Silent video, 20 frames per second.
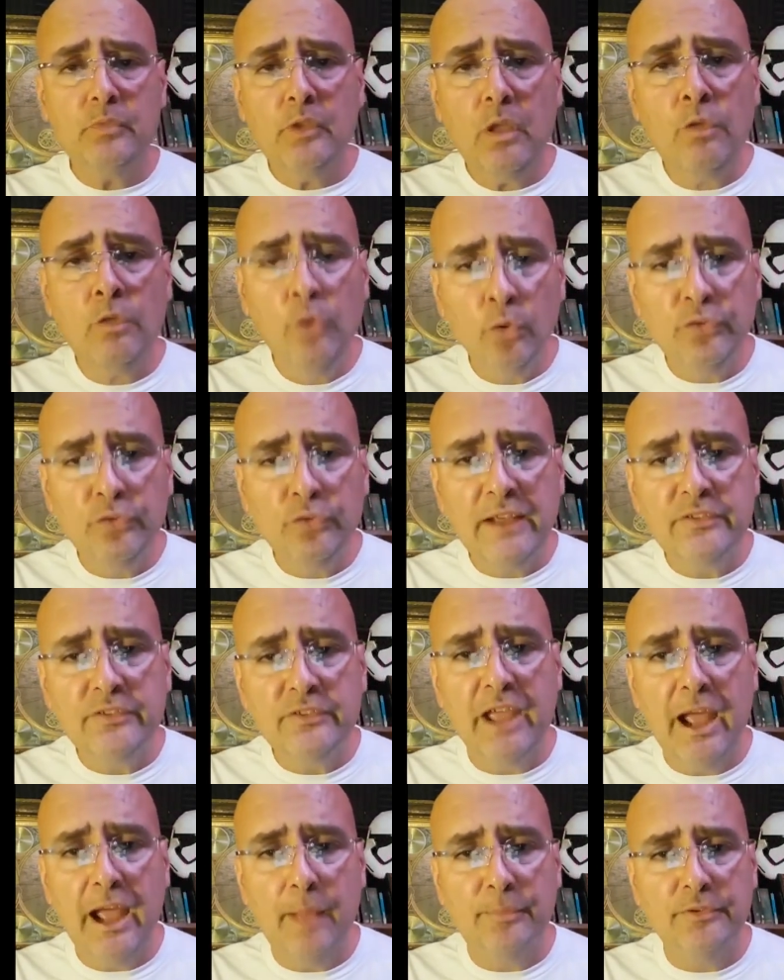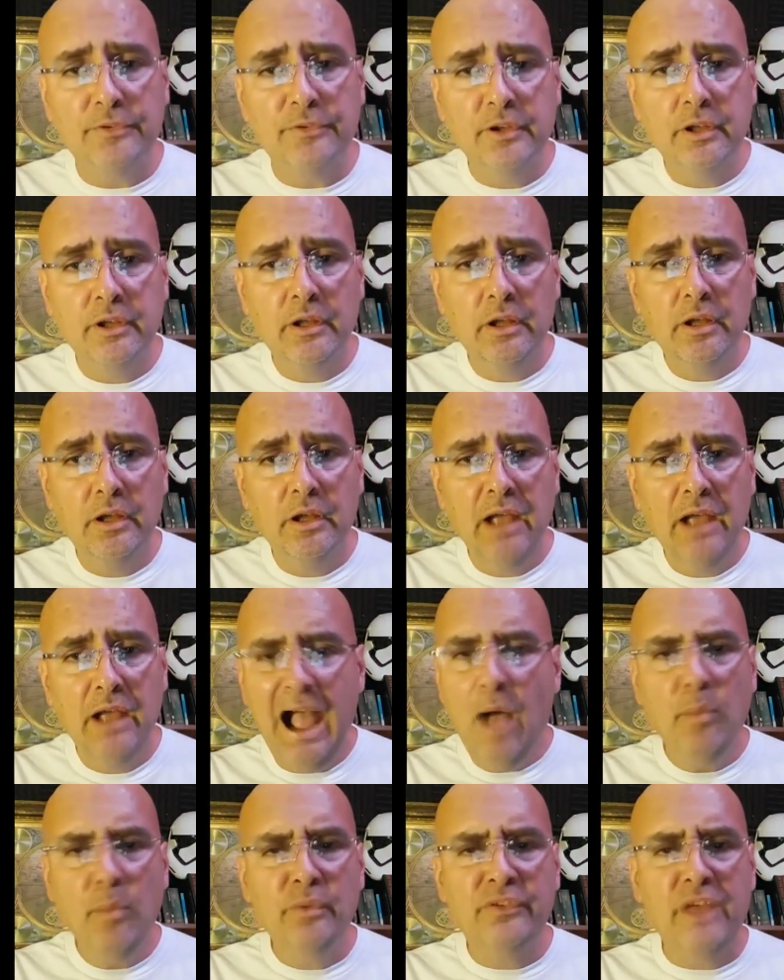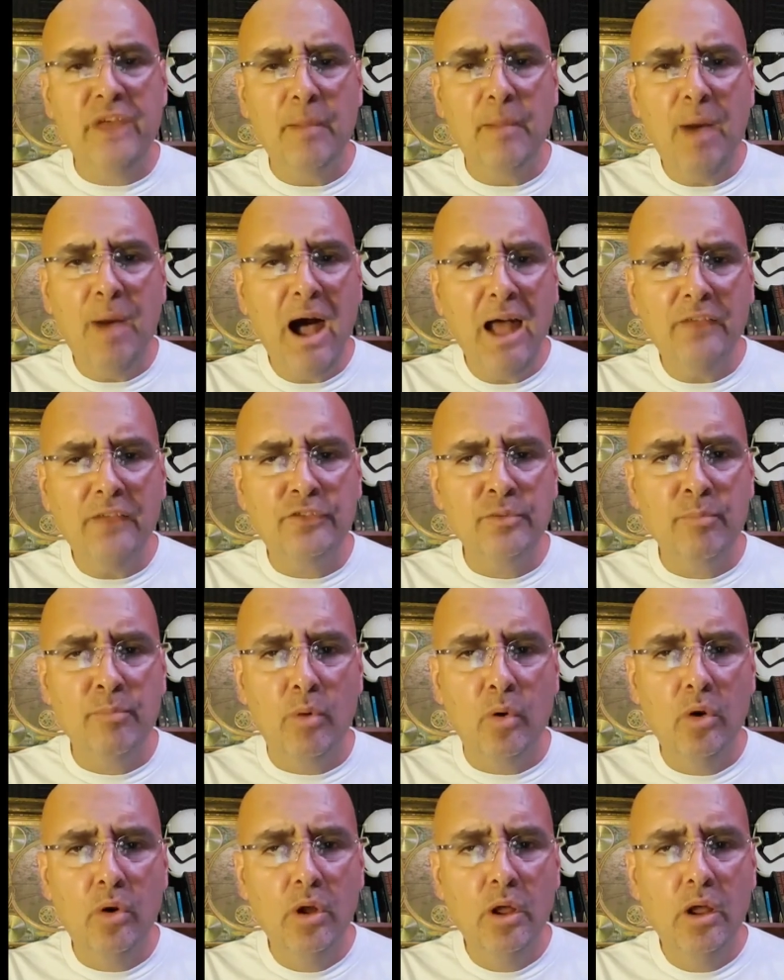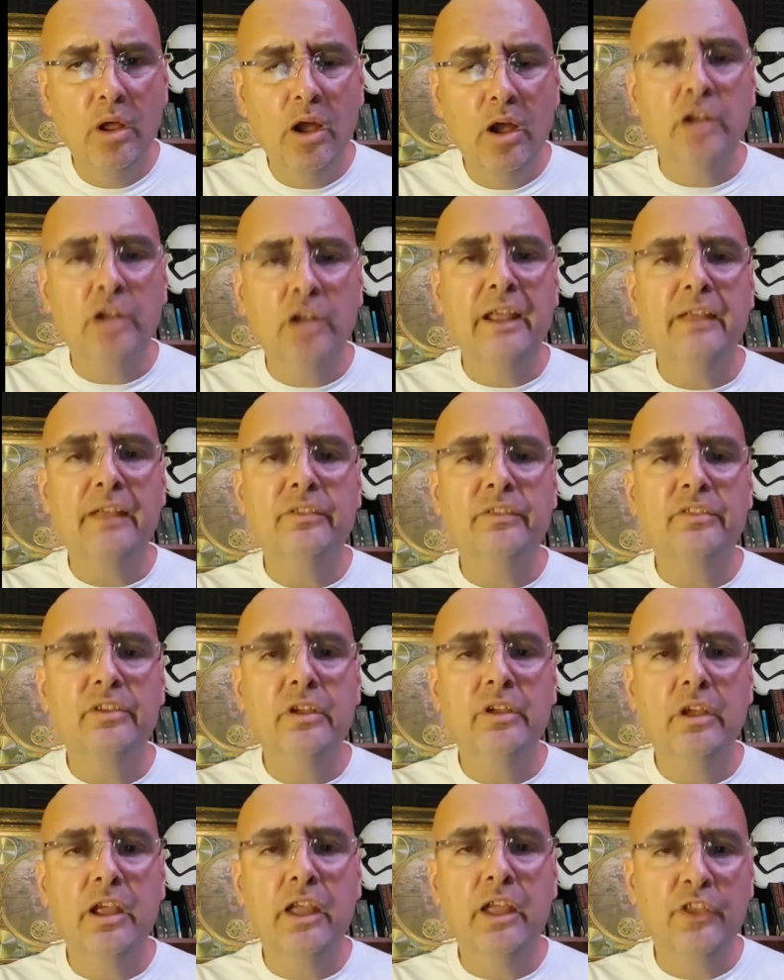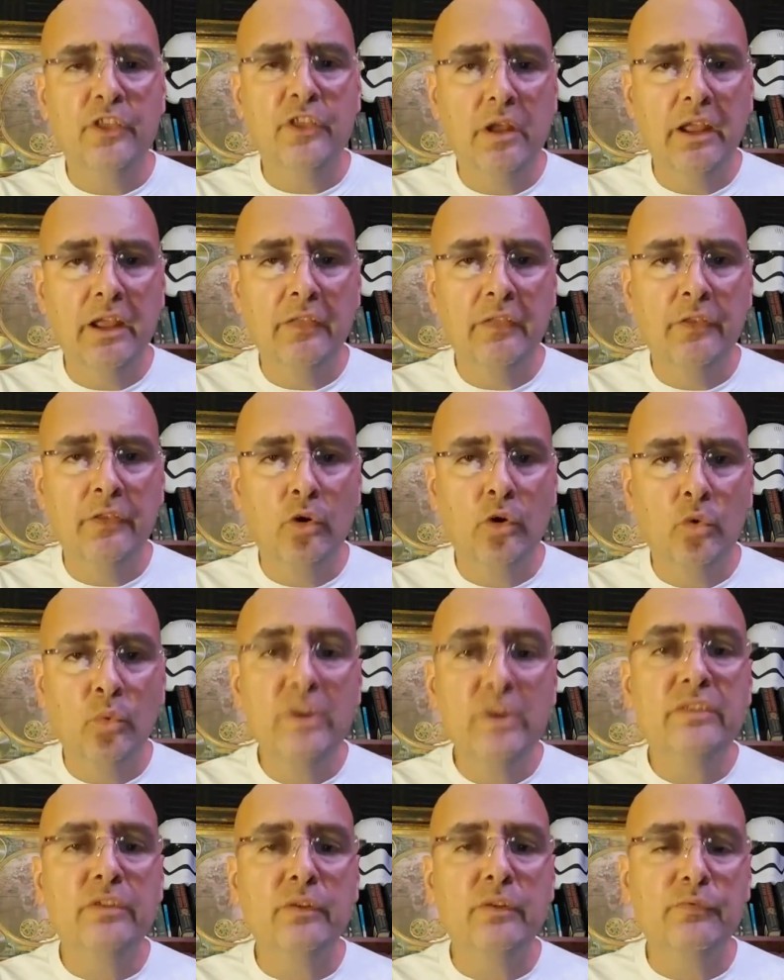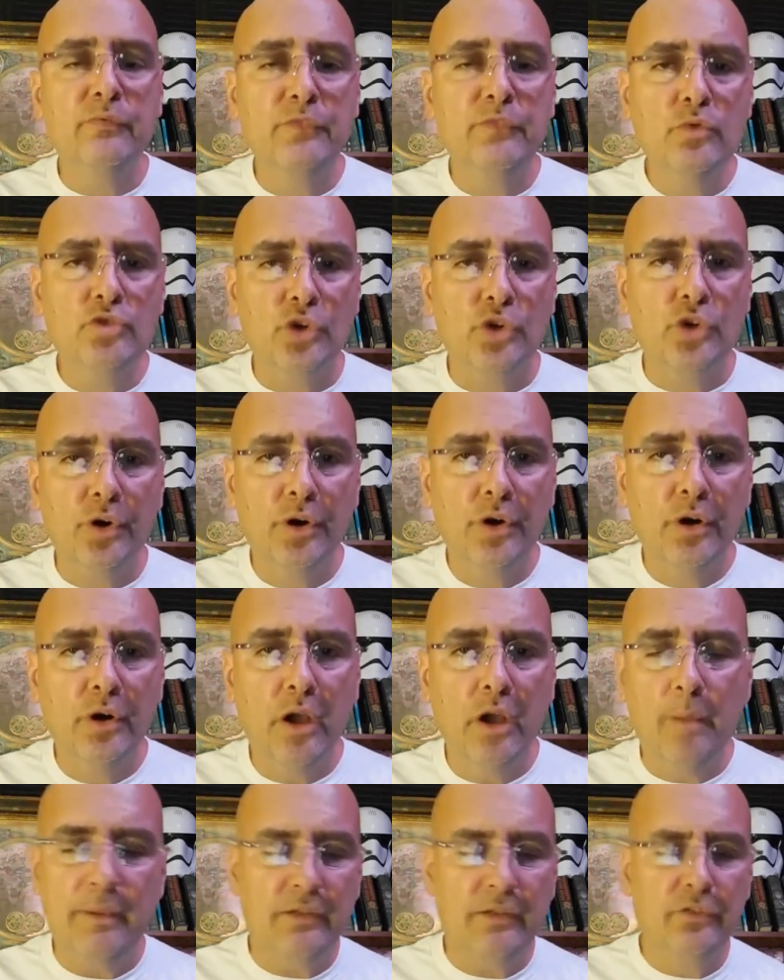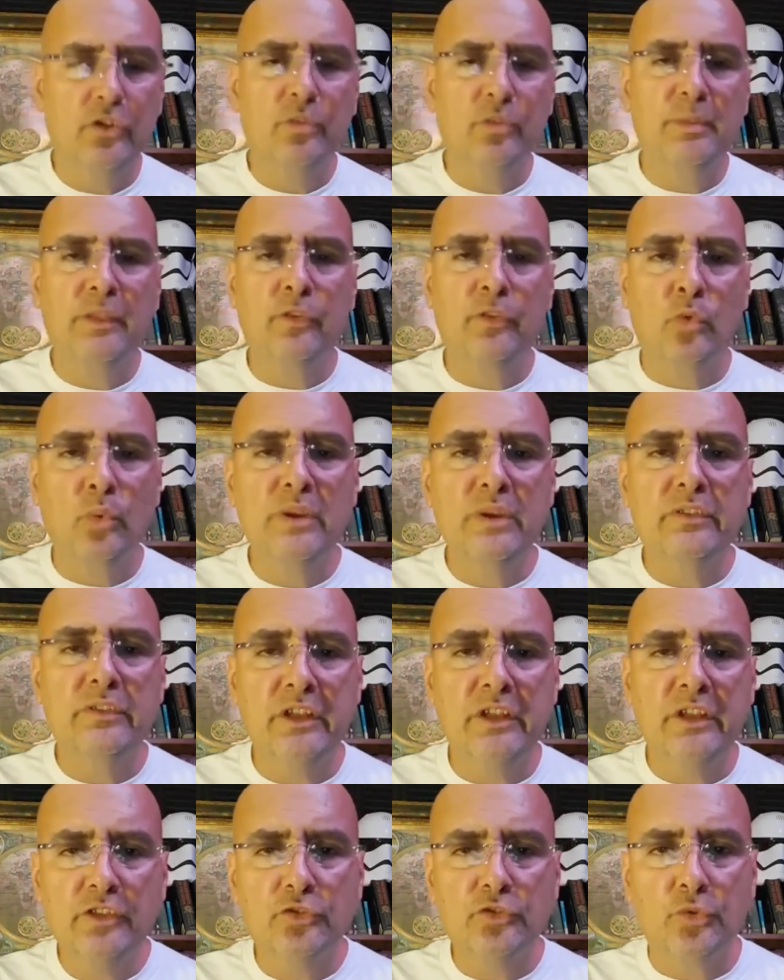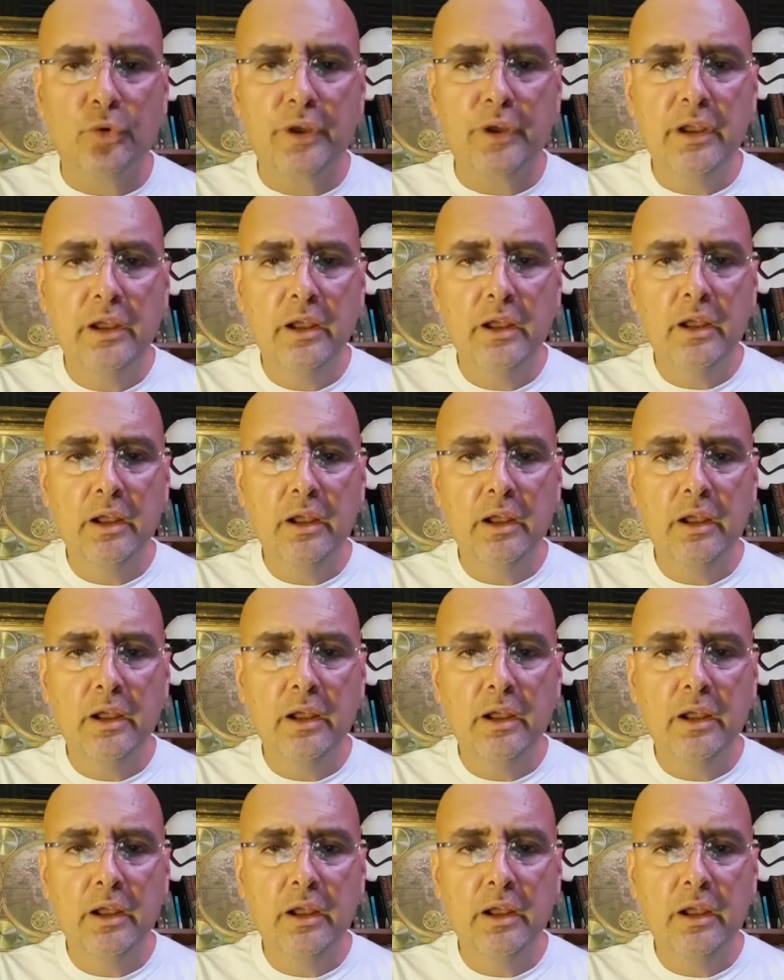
those ice caps. How was that possible unless in the in the recent future, I mean excuse me, in the recent history,